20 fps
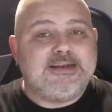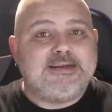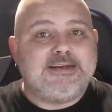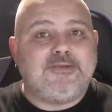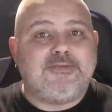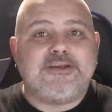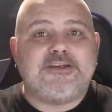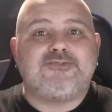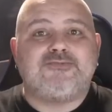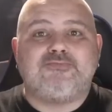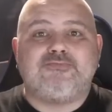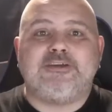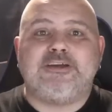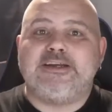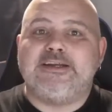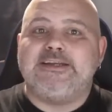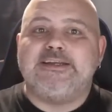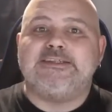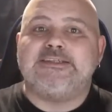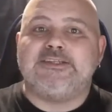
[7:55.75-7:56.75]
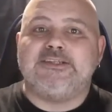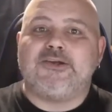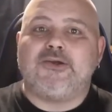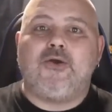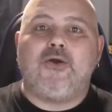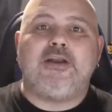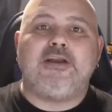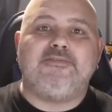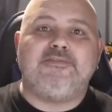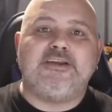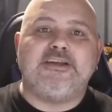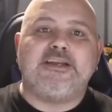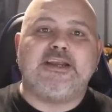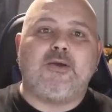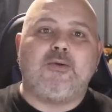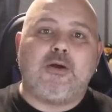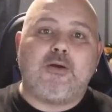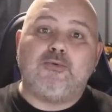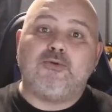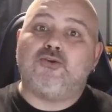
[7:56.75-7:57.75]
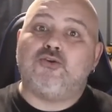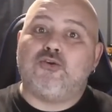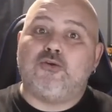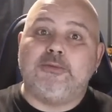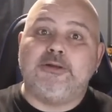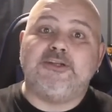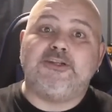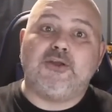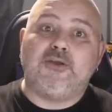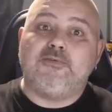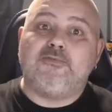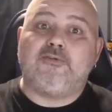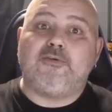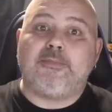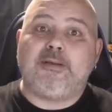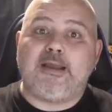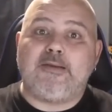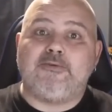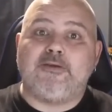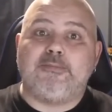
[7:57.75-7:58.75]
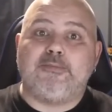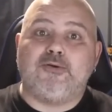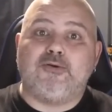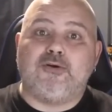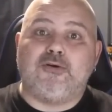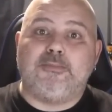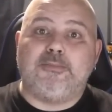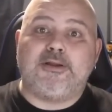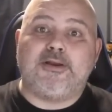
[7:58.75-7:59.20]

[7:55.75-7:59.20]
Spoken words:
Now, this really isn't the kind of video I would normally do for a PAT report,